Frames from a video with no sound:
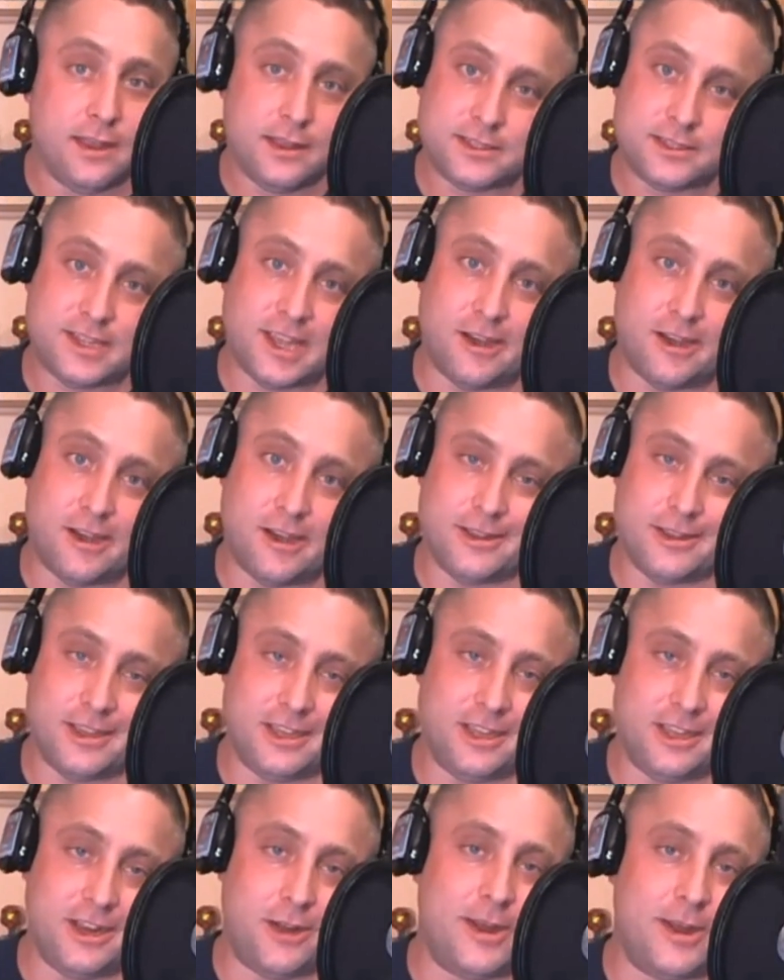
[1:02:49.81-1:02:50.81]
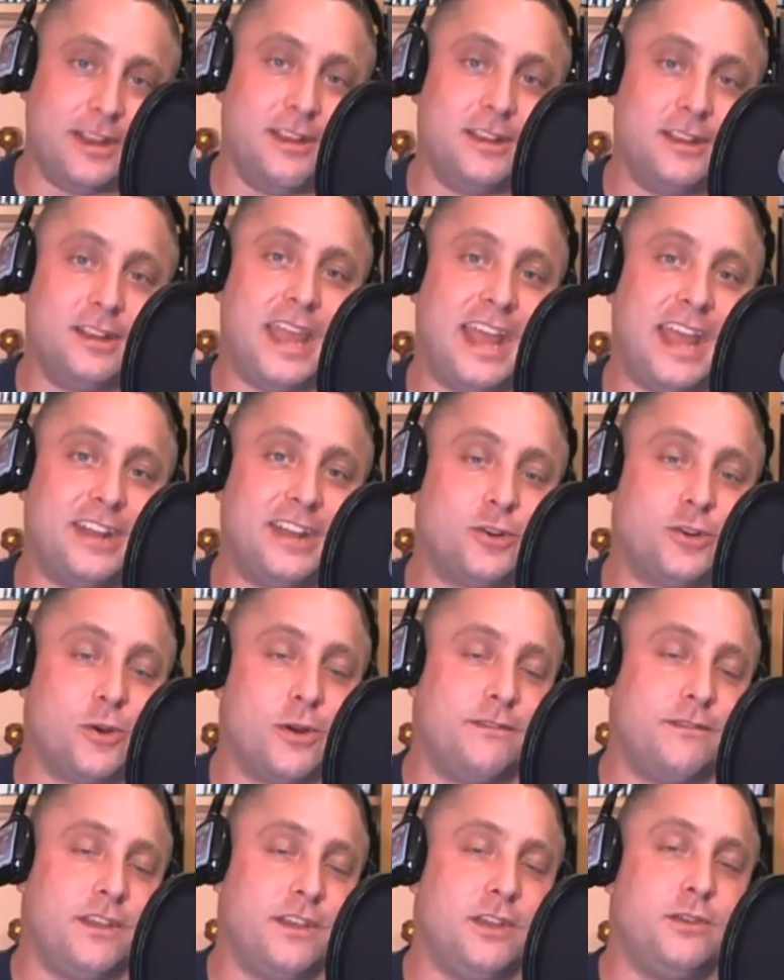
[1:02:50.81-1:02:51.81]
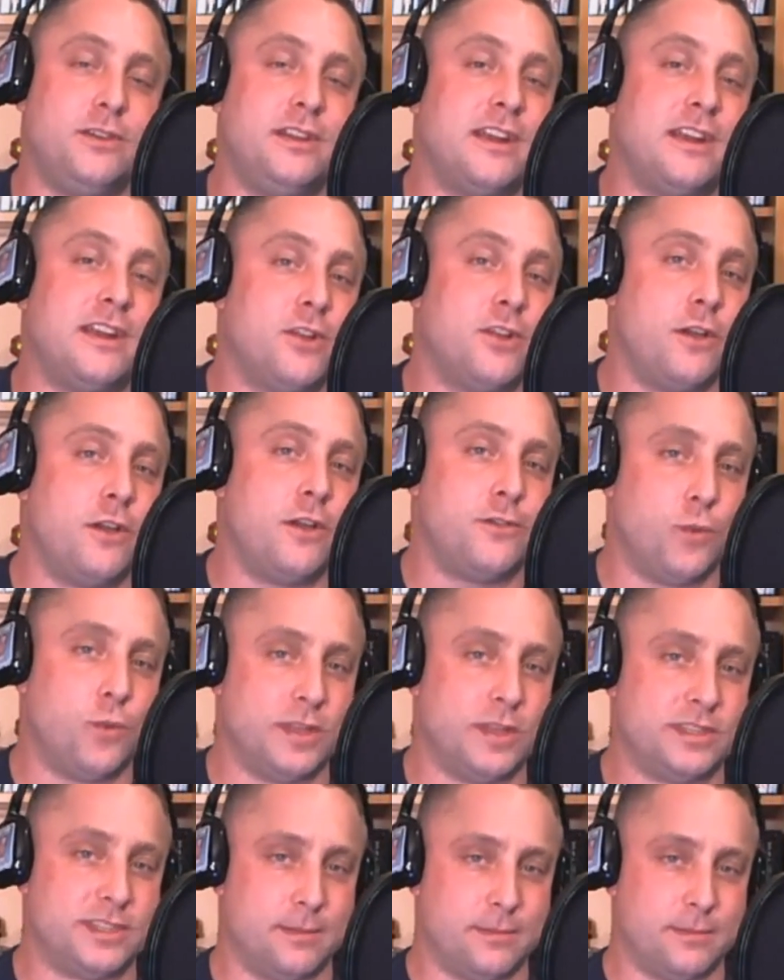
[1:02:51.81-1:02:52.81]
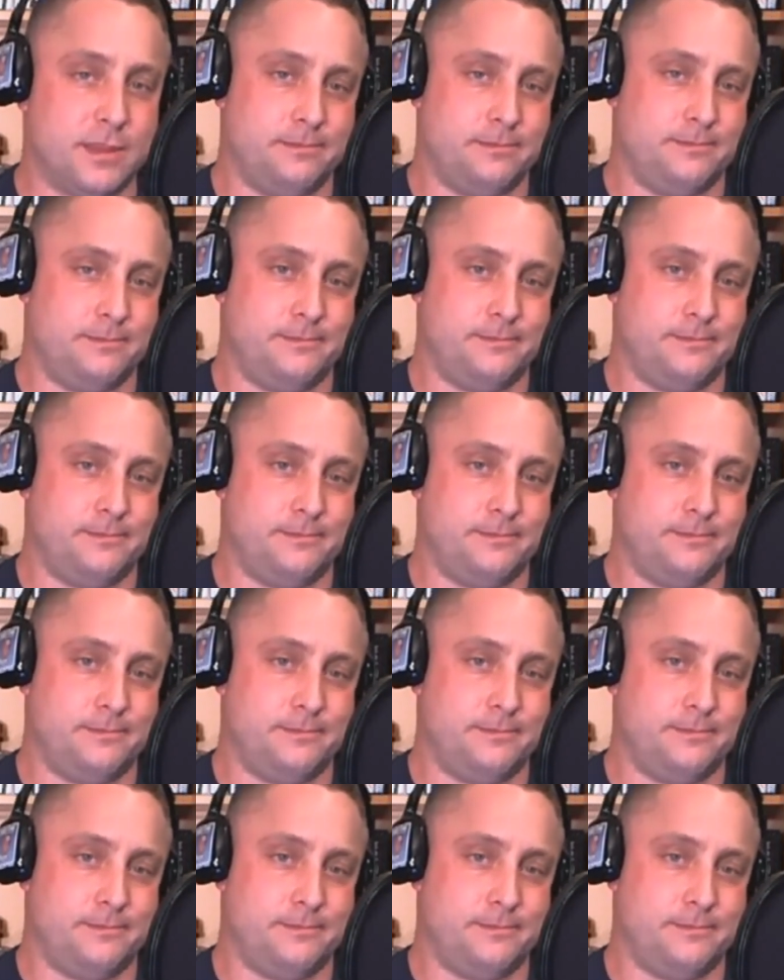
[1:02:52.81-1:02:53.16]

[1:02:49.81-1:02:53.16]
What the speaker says: So, you know what? Enter a review. You never know if you'll win something.